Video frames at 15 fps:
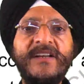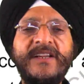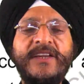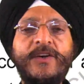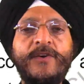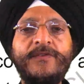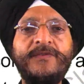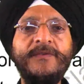
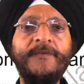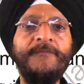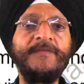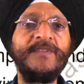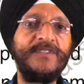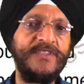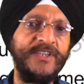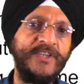layer of
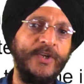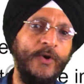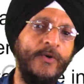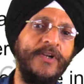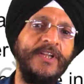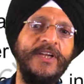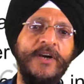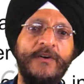
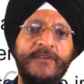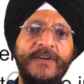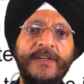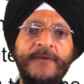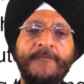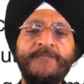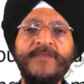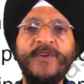security
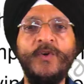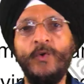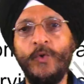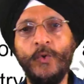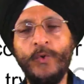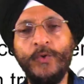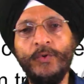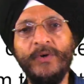cover
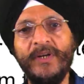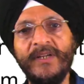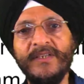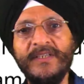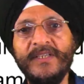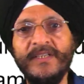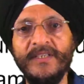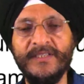to your
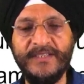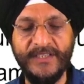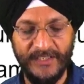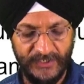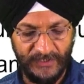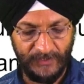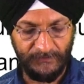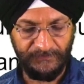
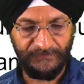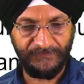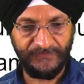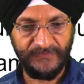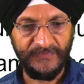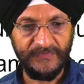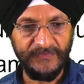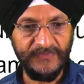system.
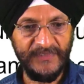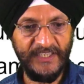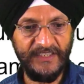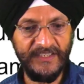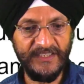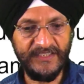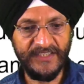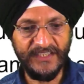It
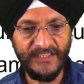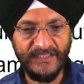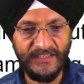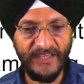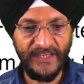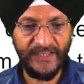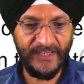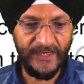is just
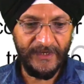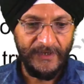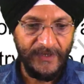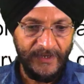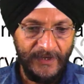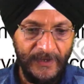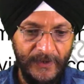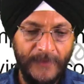like a
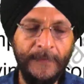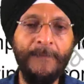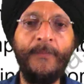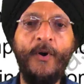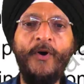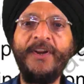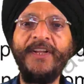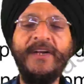
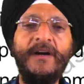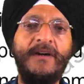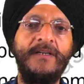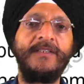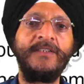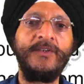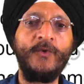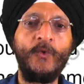bodyguard
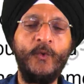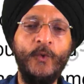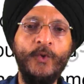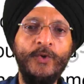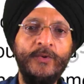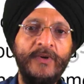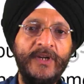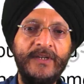to
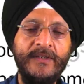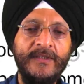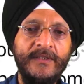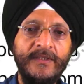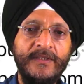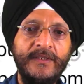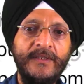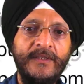your
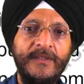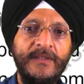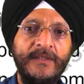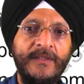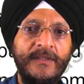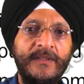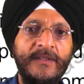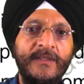
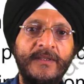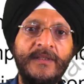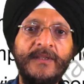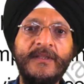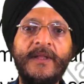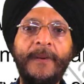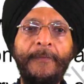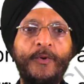
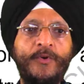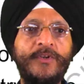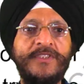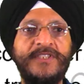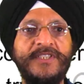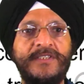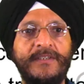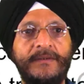computer
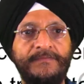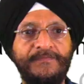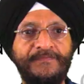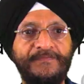system.